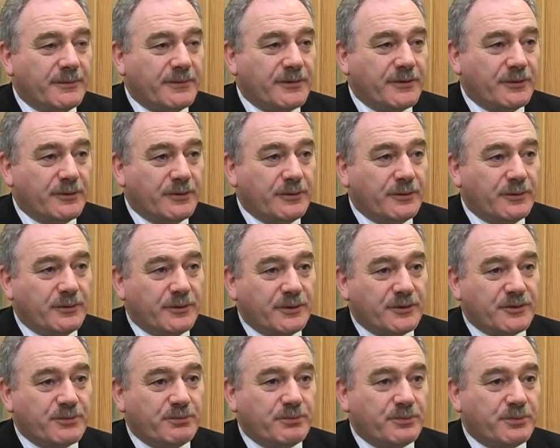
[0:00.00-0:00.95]
So we're
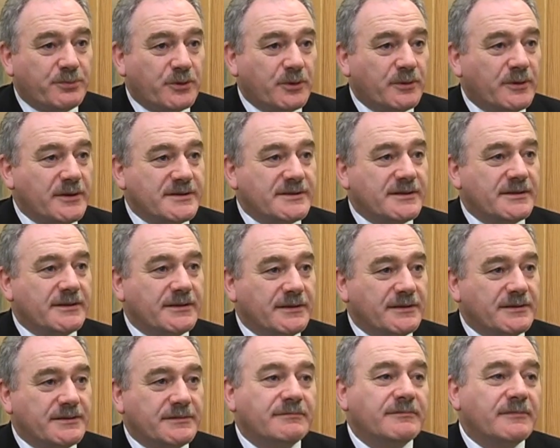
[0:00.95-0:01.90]
probably sitting
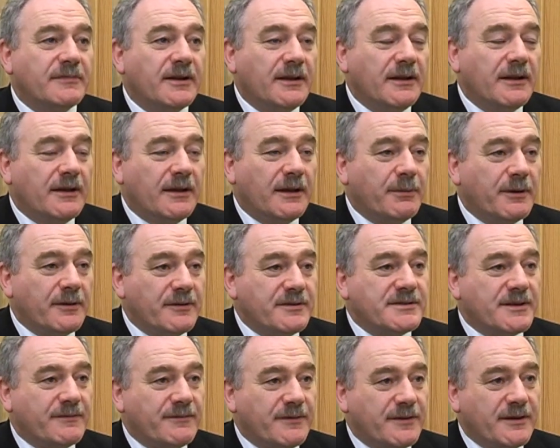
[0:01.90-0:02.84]
at about
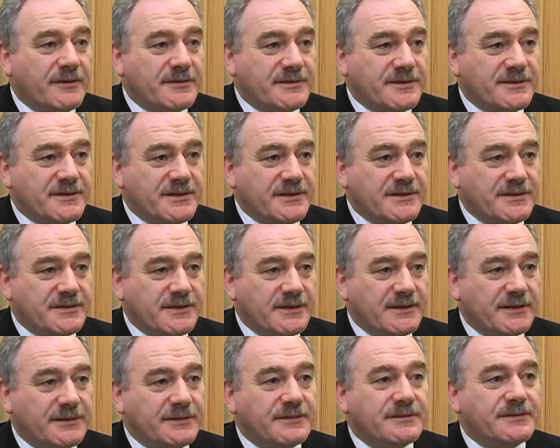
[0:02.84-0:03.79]
7,000 season
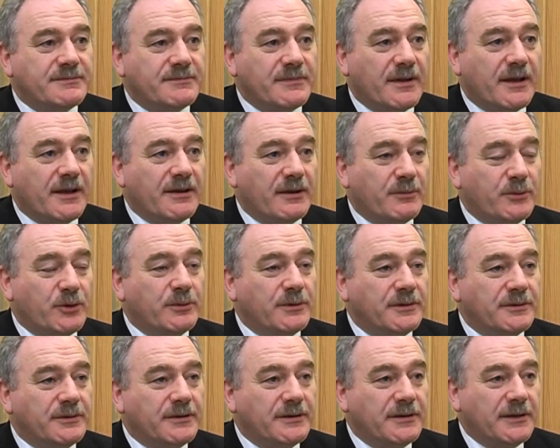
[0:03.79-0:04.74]
tickets at the
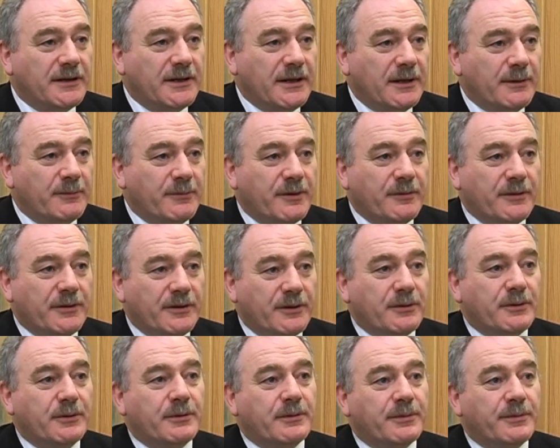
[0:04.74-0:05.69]
moment. But we
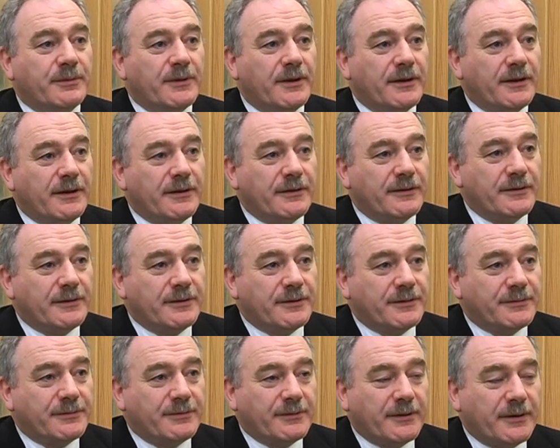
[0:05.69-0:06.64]
know there
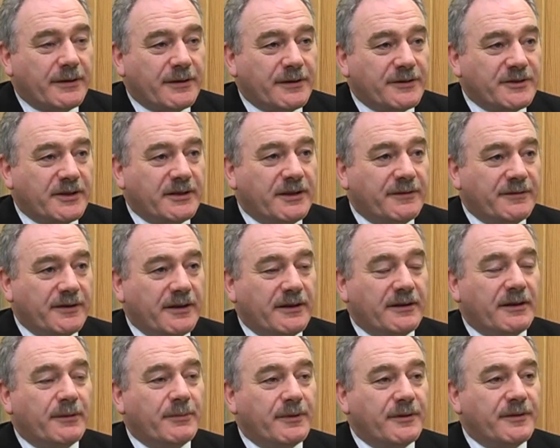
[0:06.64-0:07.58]
are a significant
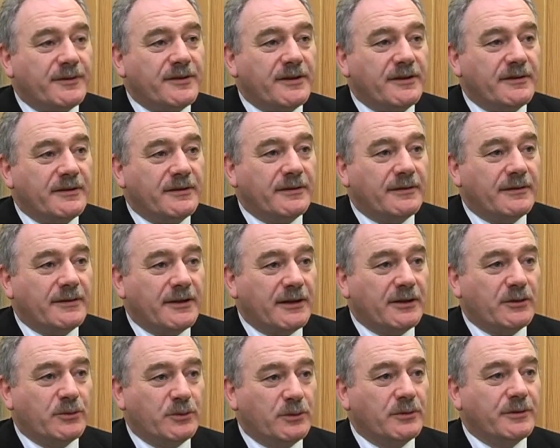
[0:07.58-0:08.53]
number of season
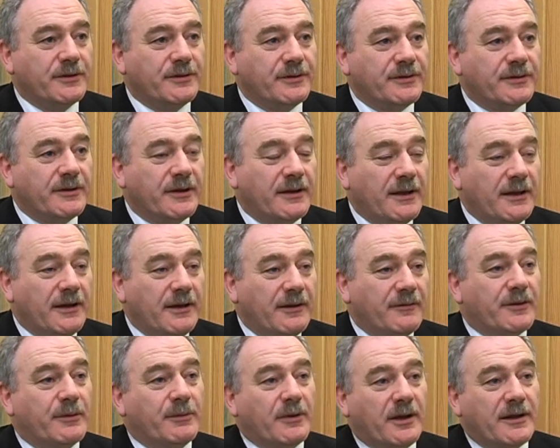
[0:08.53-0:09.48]
ticket holders
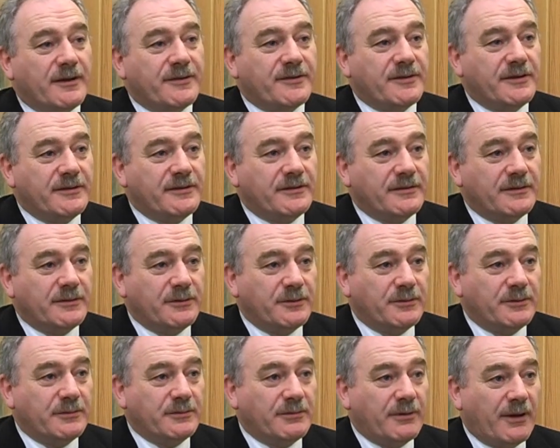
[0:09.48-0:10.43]
from last season
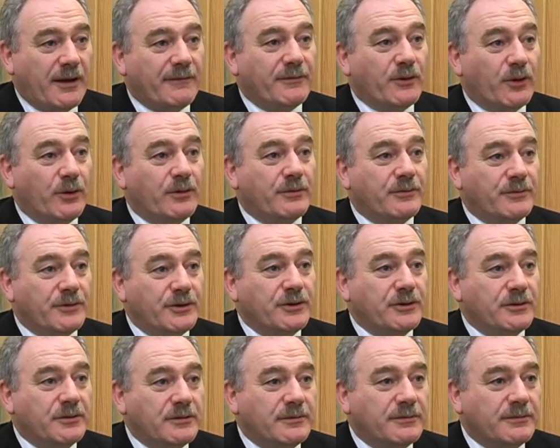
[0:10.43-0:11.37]
who have not
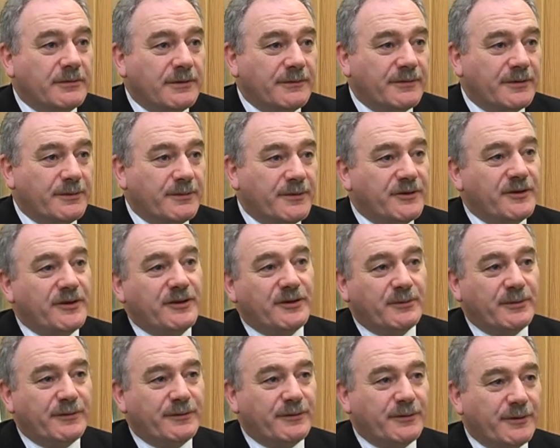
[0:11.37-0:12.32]
renewed, and from the
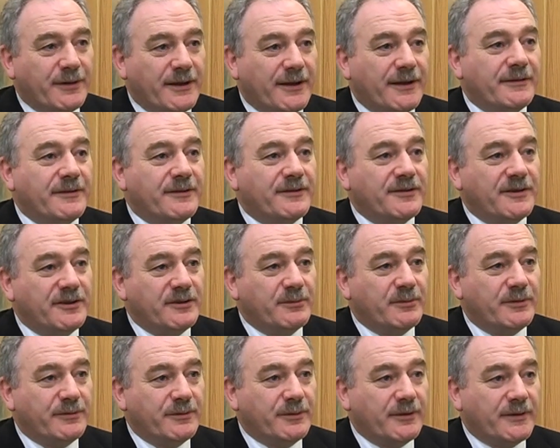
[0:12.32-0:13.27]
season before that. And the season
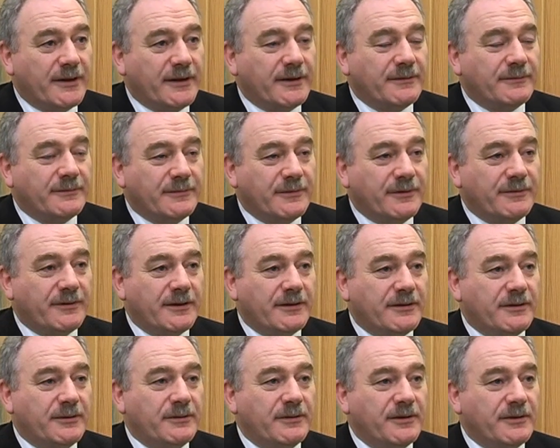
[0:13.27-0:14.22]
before that, we've
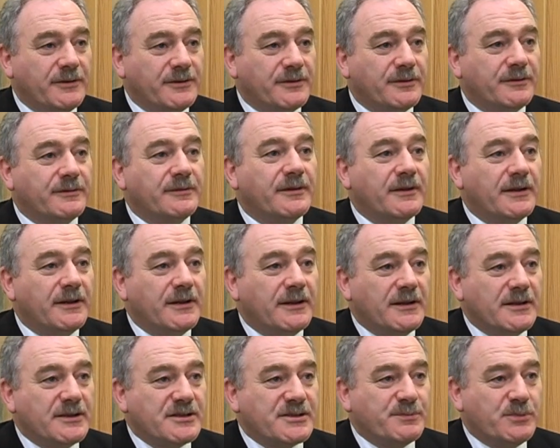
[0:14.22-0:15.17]
had 2 years of
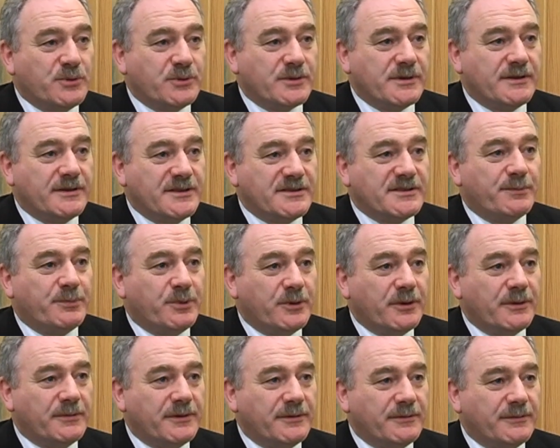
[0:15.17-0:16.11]
sporting
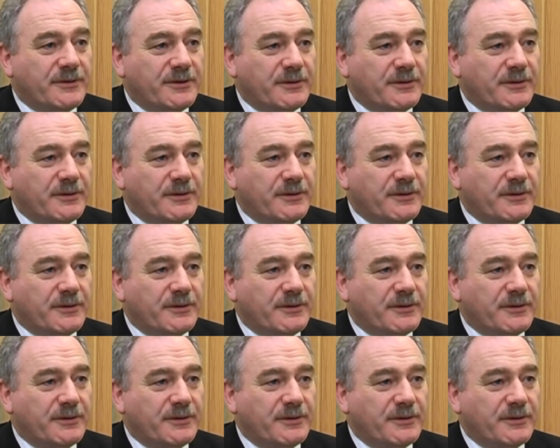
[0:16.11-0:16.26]
disappointment.